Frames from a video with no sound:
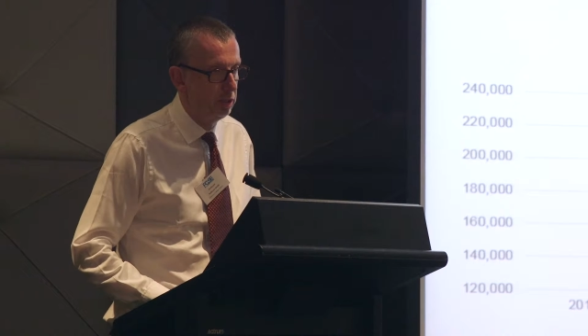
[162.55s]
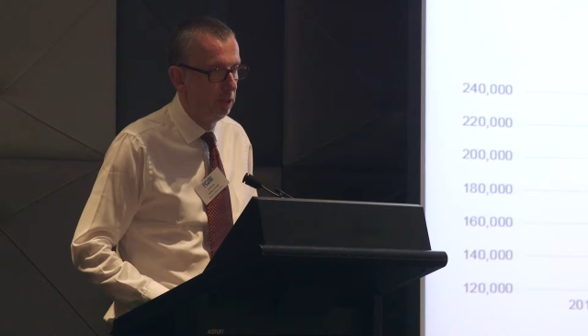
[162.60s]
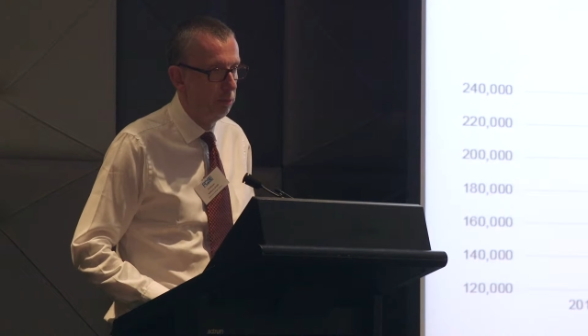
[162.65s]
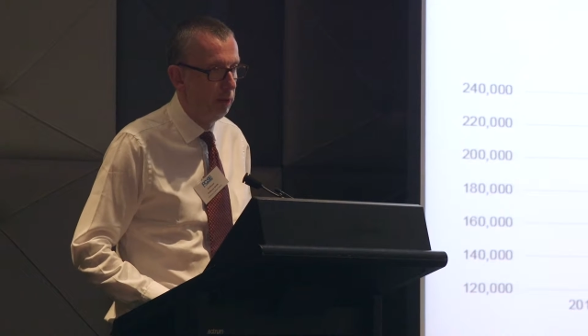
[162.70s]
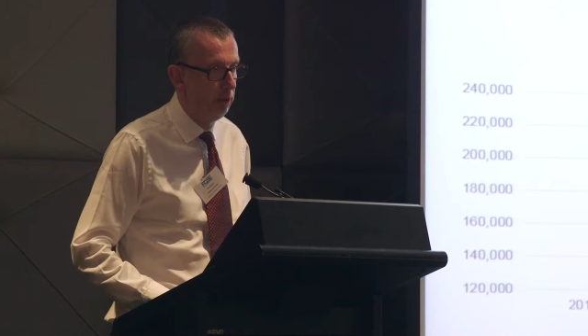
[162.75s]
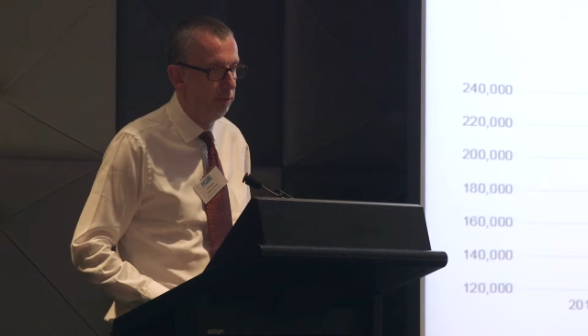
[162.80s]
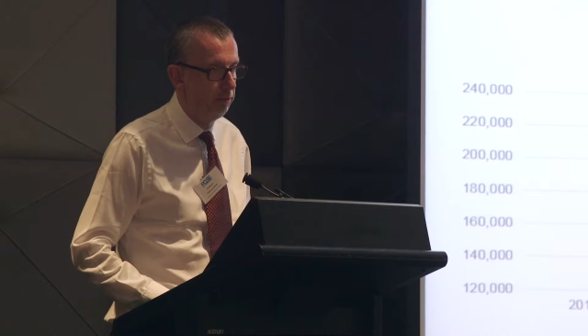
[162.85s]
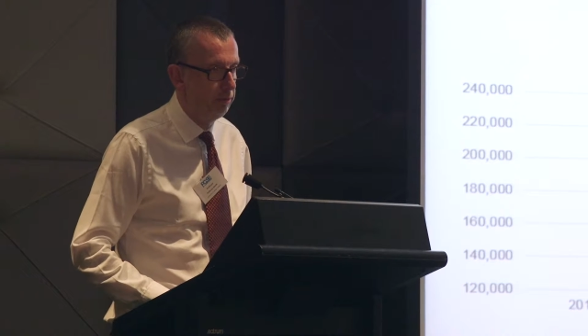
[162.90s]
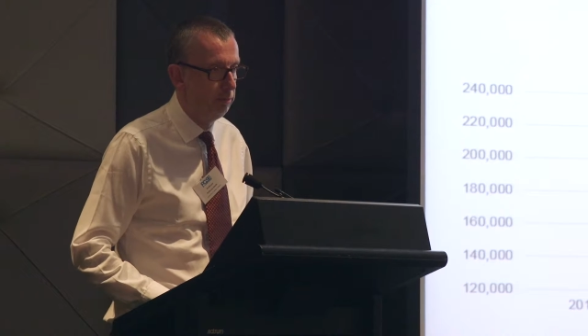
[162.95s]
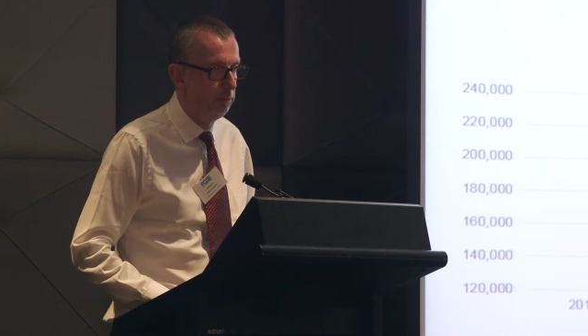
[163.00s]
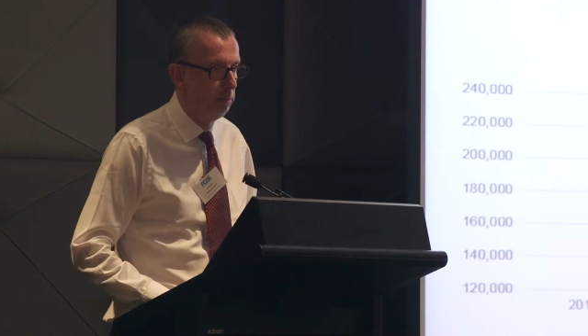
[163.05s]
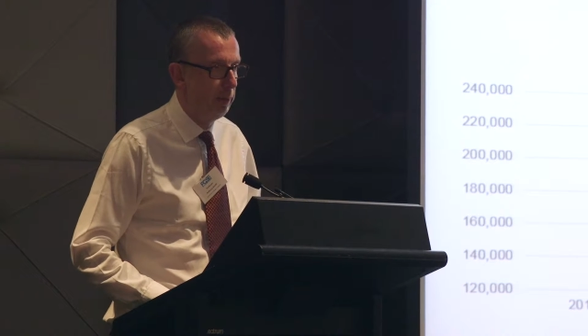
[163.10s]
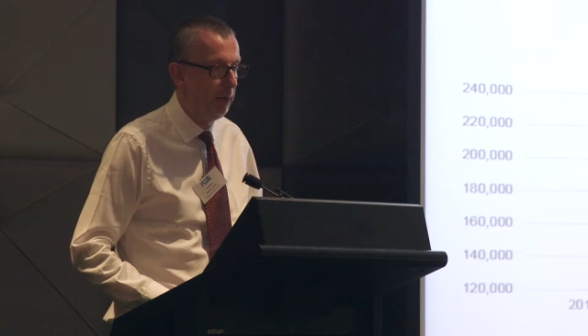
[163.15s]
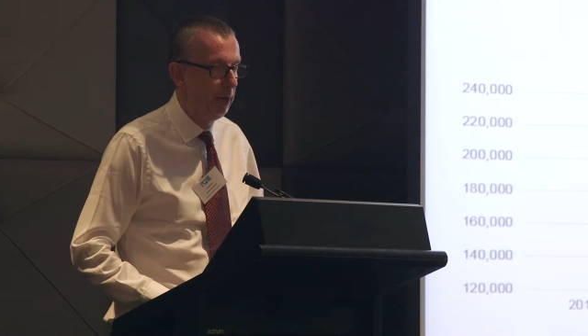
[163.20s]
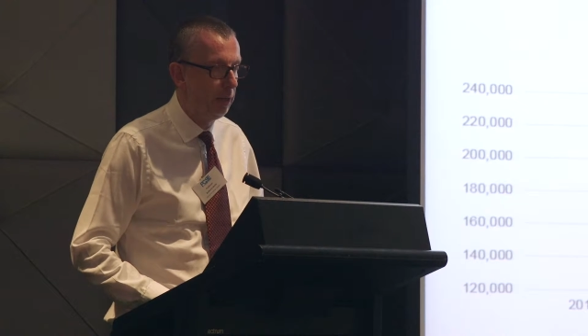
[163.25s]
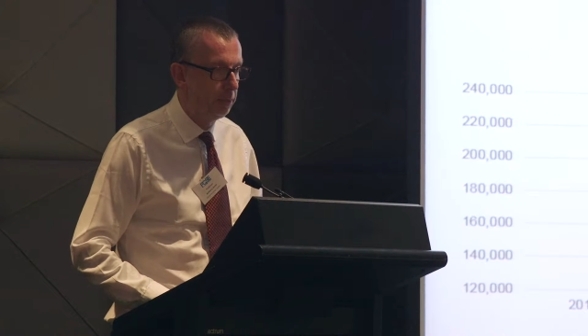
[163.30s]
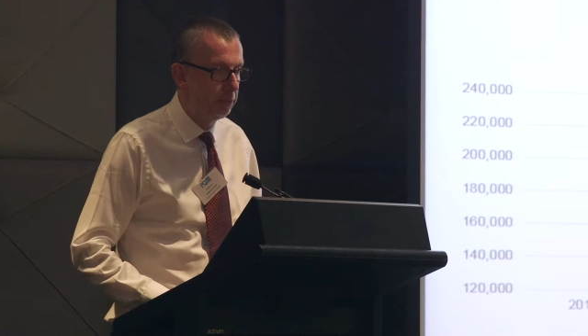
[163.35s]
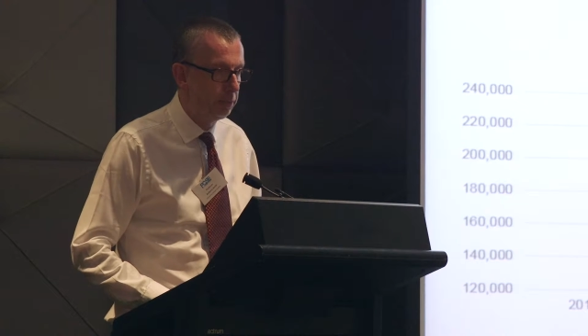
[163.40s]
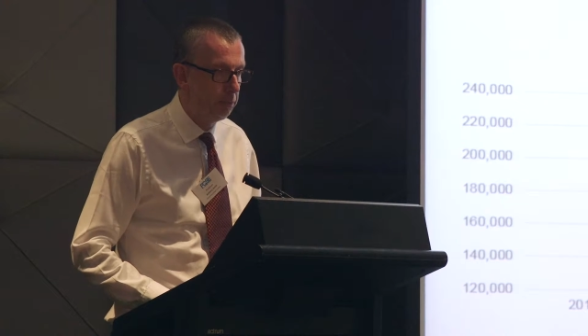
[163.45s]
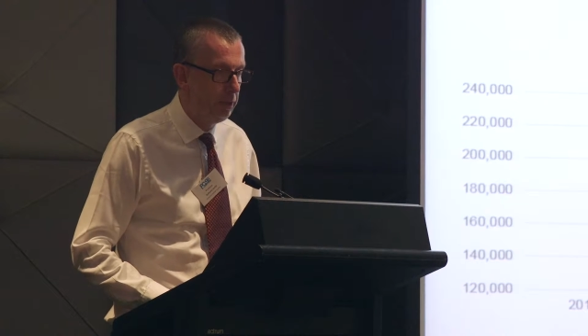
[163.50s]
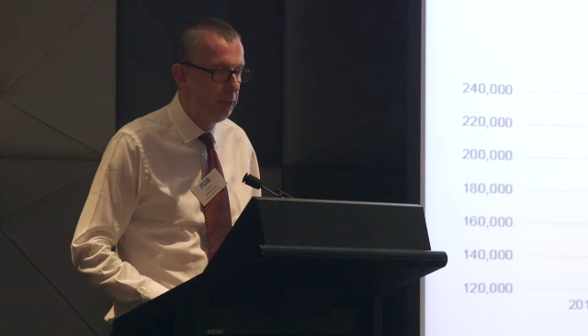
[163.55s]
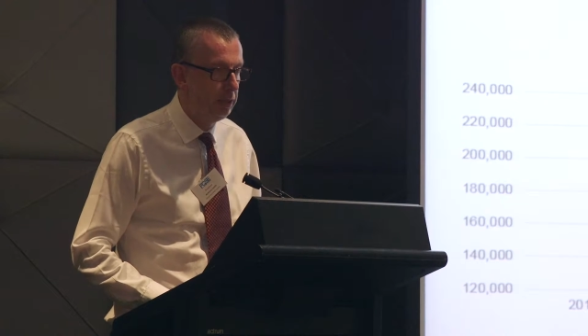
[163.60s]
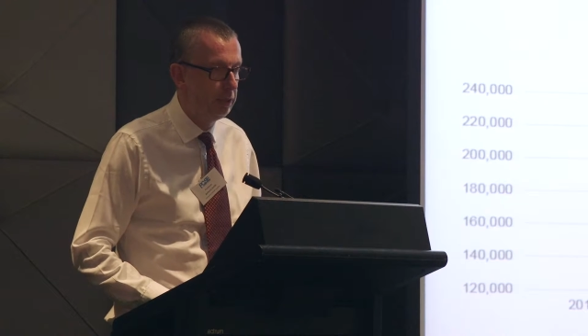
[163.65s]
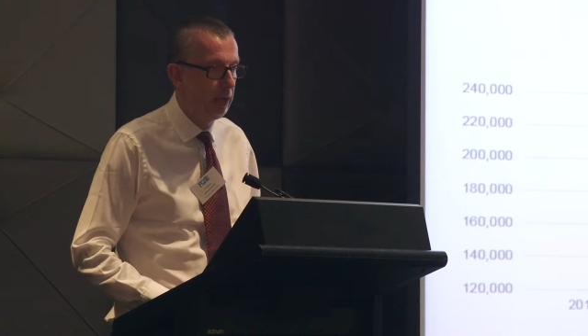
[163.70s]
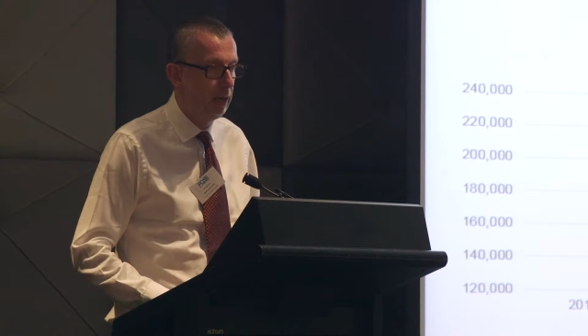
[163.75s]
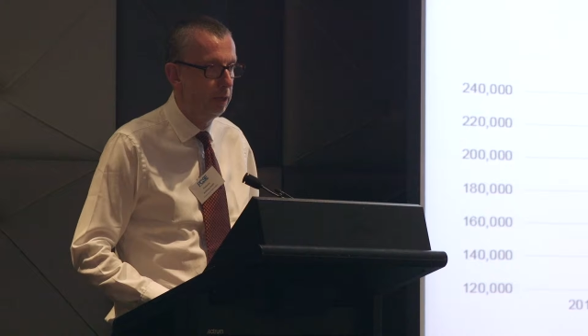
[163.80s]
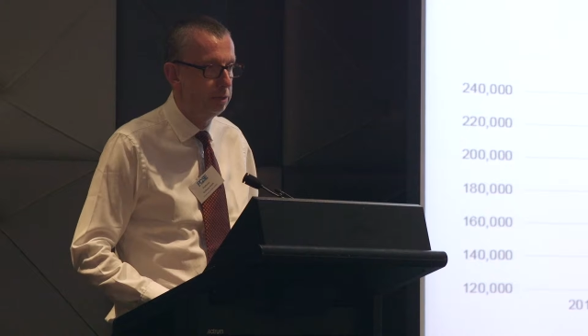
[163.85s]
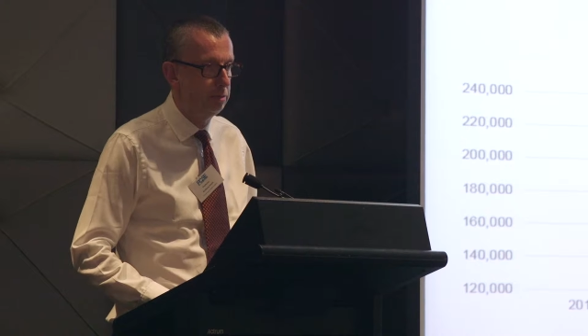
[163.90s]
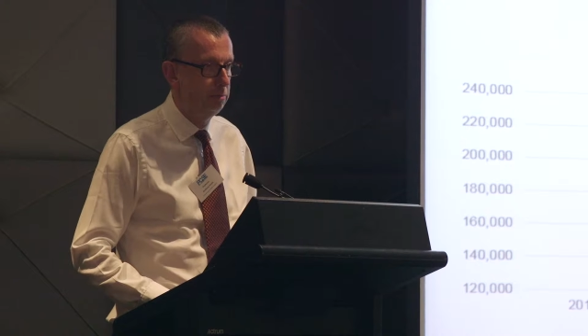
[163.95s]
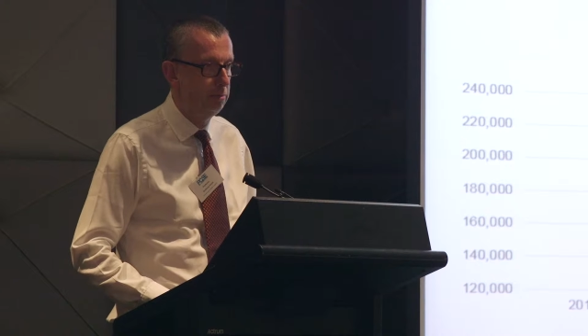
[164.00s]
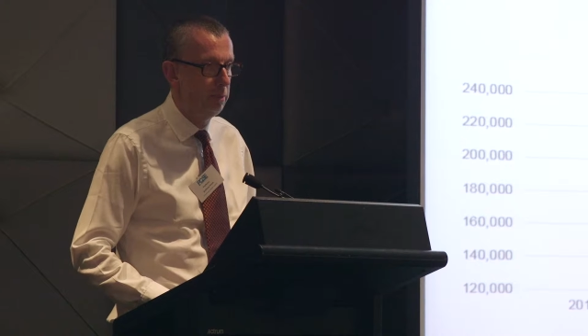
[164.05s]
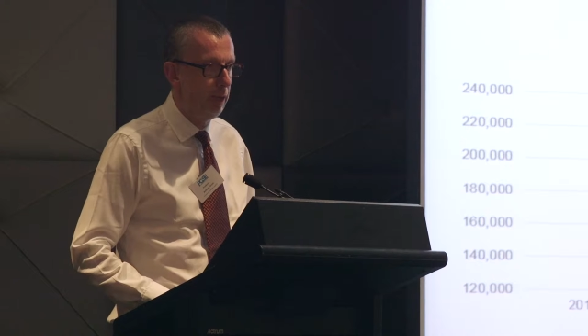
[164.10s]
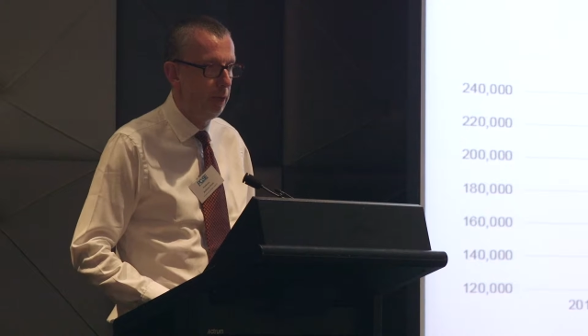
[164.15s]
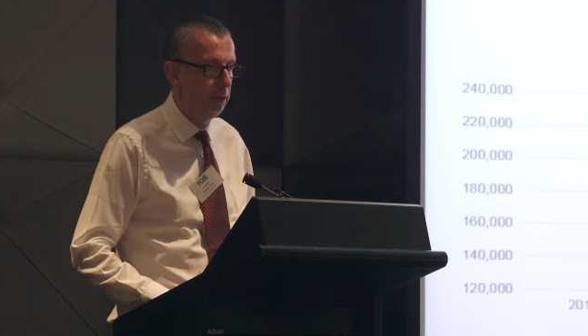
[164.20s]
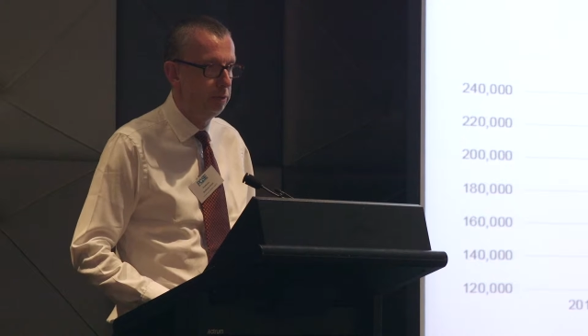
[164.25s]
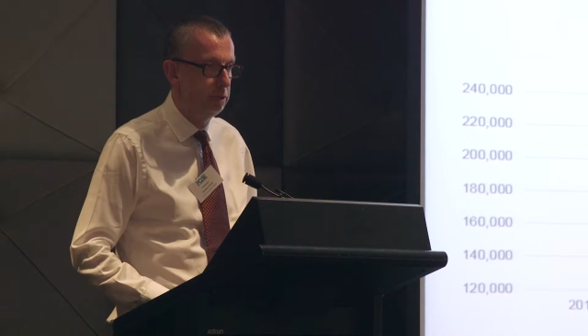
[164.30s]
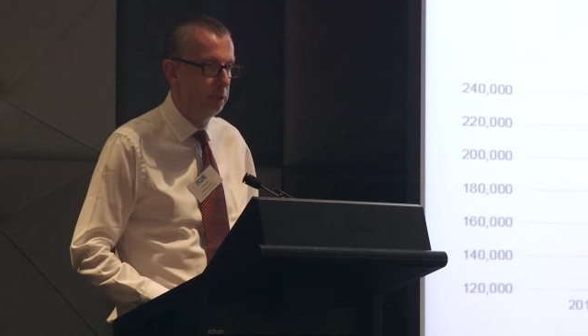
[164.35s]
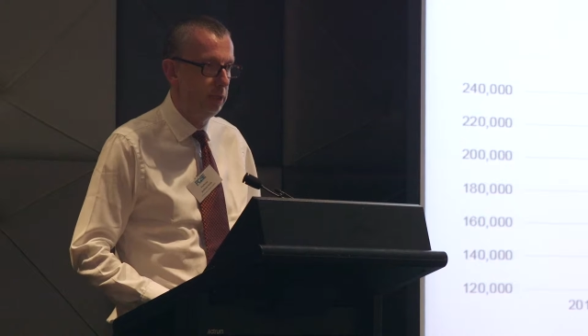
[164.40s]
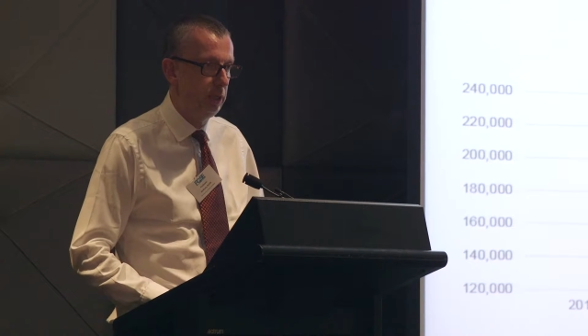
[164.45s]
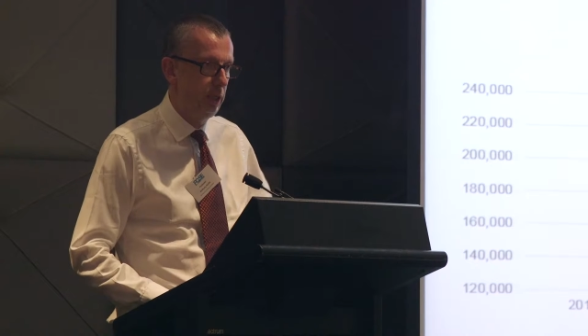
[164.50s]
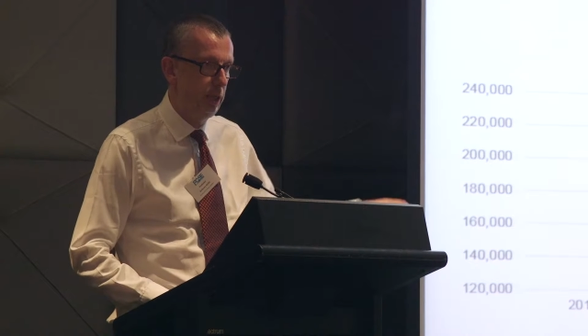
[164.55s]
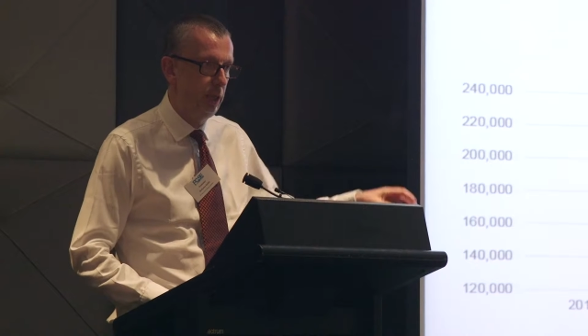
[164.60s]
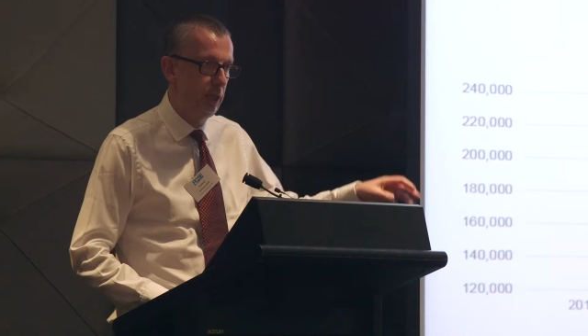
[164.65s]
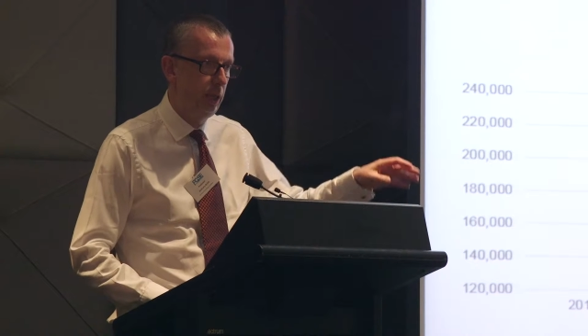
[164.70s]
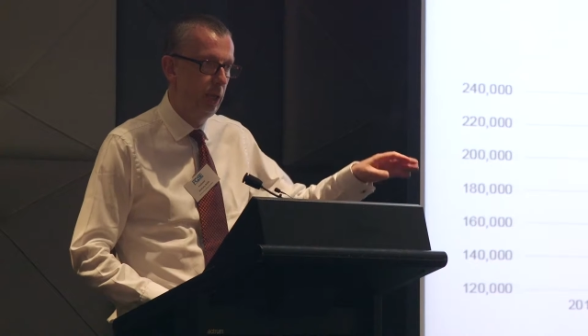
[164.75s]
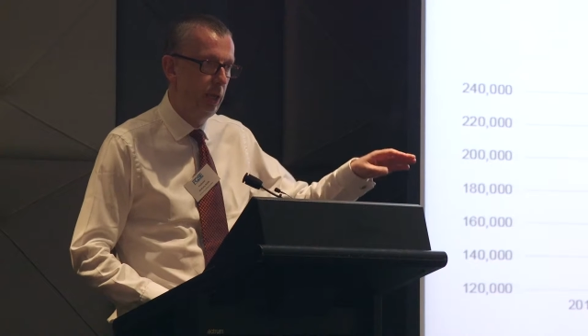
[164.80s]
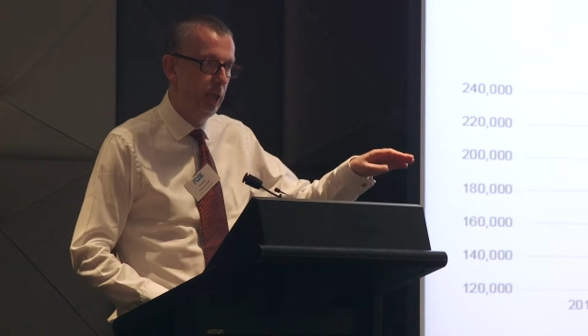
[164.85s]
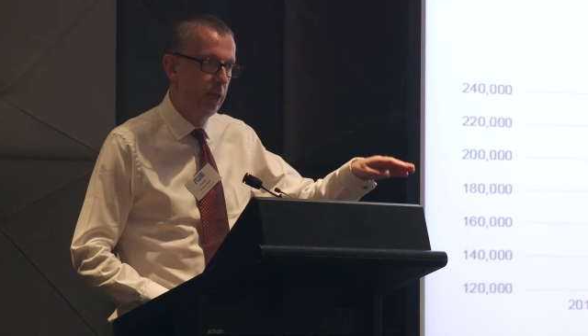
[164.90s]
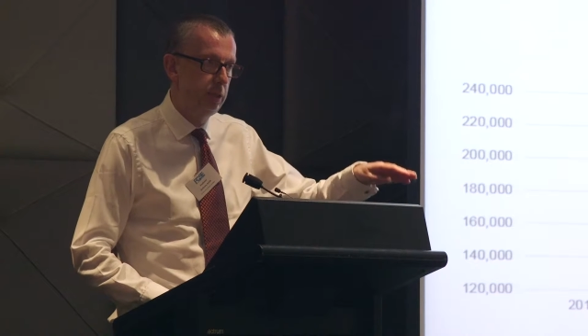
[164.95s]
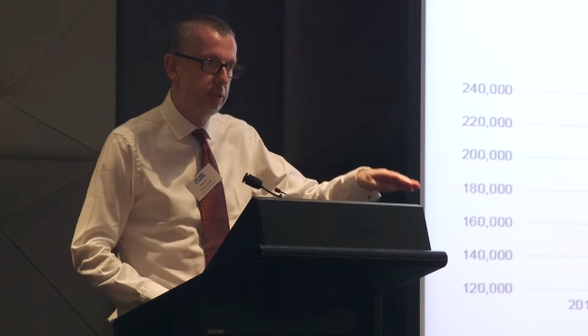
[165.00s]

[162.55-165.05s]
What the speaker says: They went from about £3,000 a year